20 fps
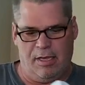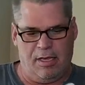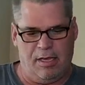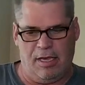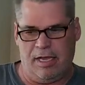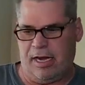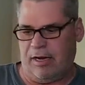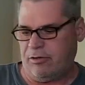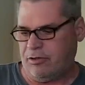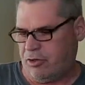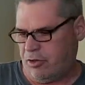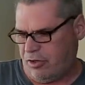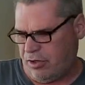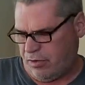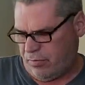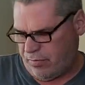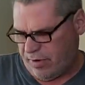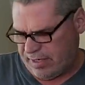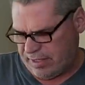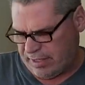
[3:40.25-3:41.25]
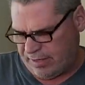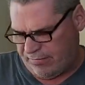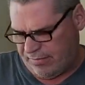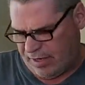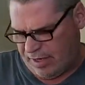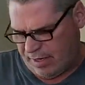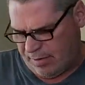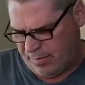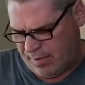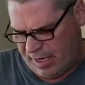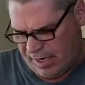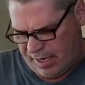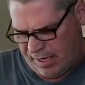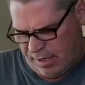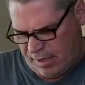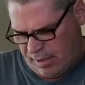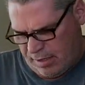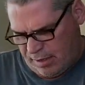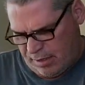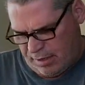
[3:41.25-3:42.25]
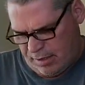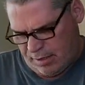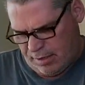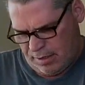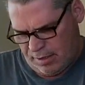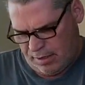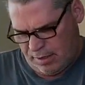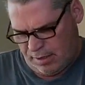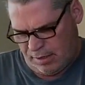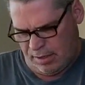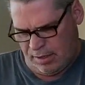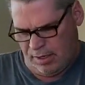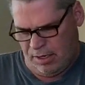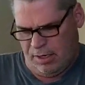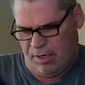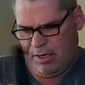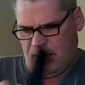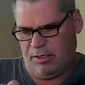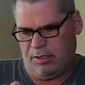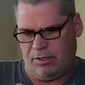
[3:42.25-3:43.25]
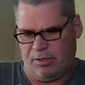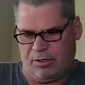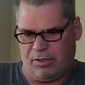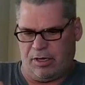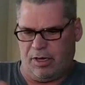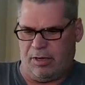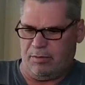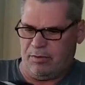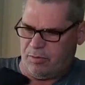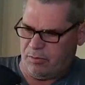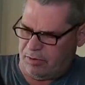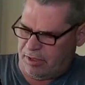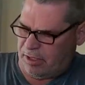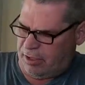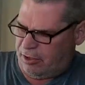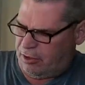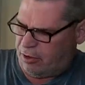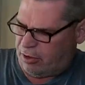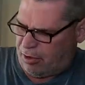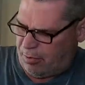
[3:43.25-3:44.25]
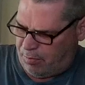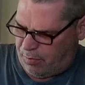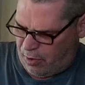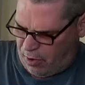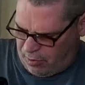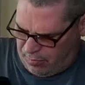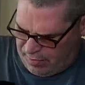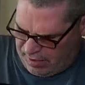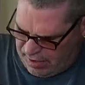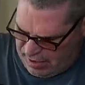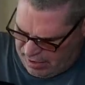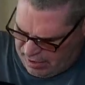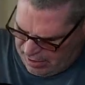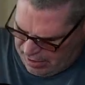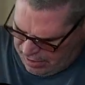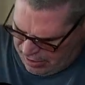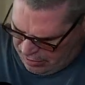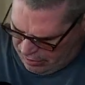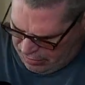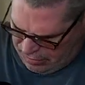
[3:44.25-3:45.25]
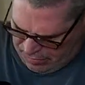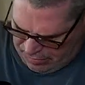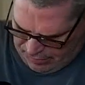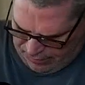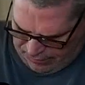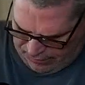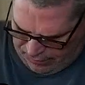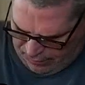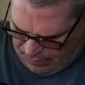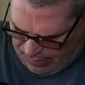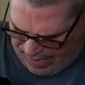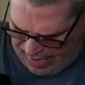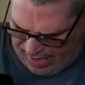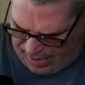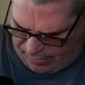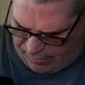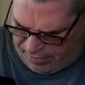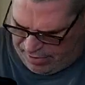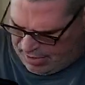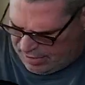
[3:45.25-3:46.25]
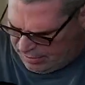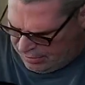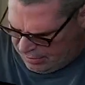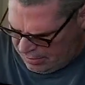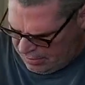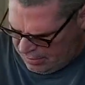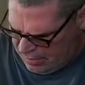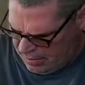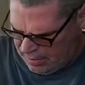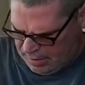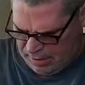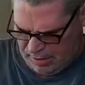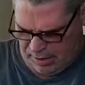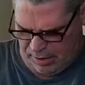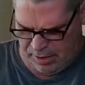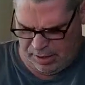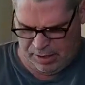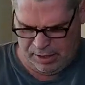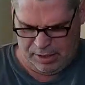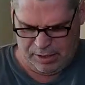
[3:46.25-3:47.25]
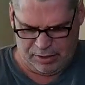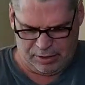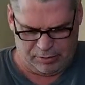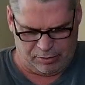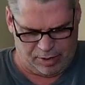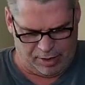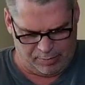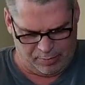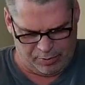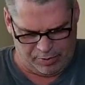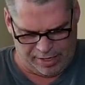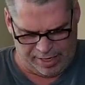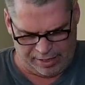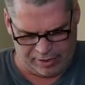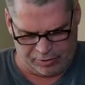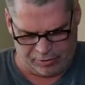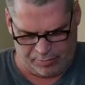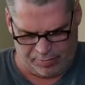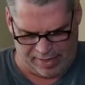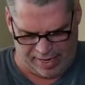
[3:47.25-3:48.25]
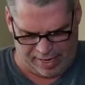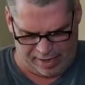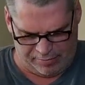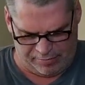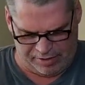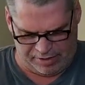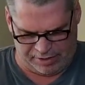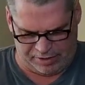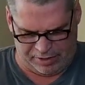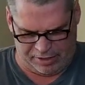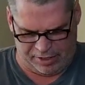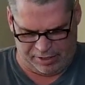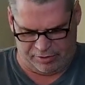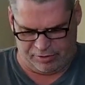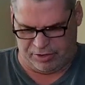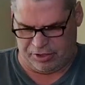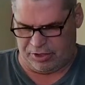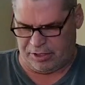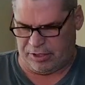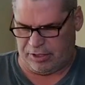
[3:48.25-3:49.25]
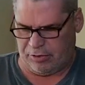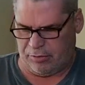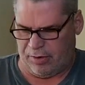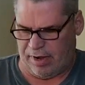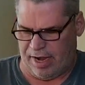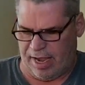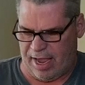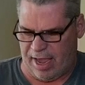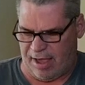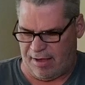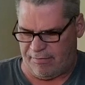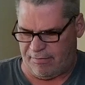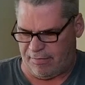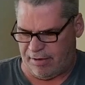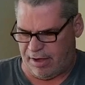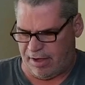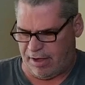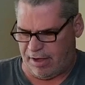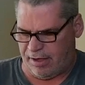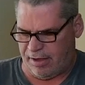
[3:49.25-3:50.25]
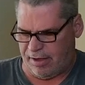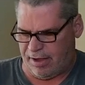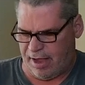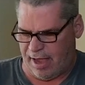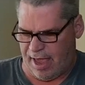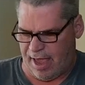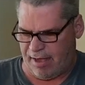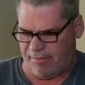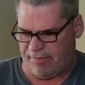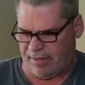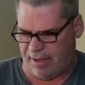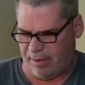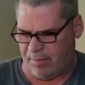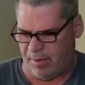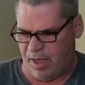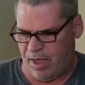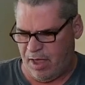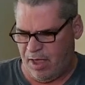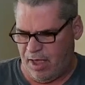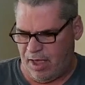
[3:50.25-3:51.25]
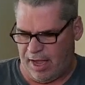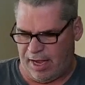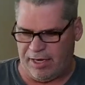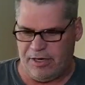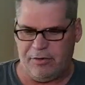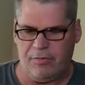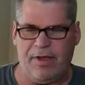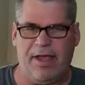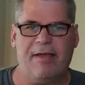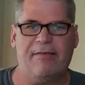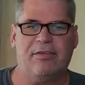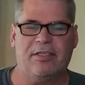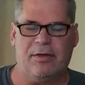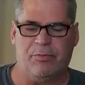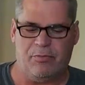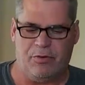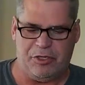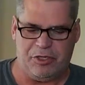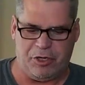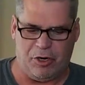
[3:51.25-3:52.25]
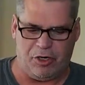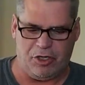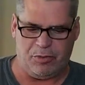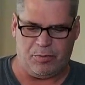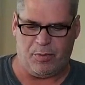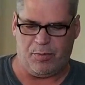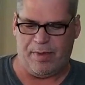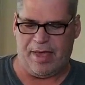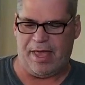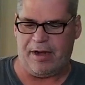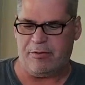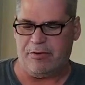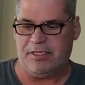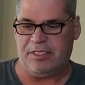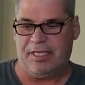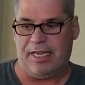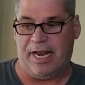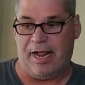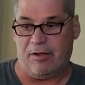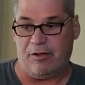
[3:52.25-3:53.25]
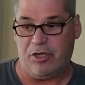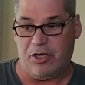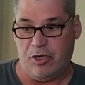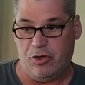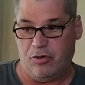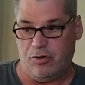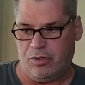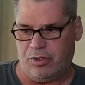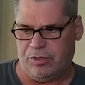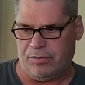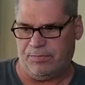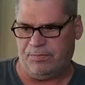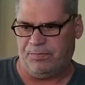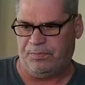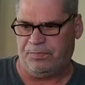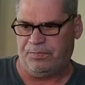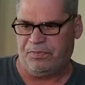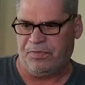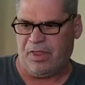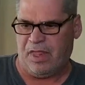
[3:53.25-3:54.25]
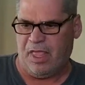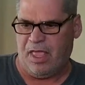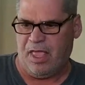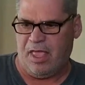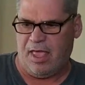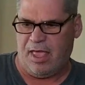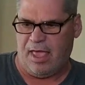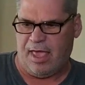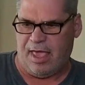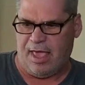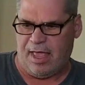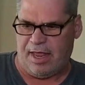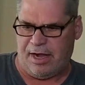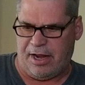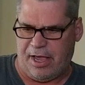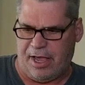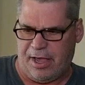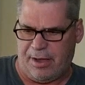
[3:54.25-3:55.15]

And I'll show you the rest of it in a minute. So it comes with a little compartment in here for batteries. So I'll put extra batteries in there just so I have them. I do have some rechargeable batteries that I'll use. And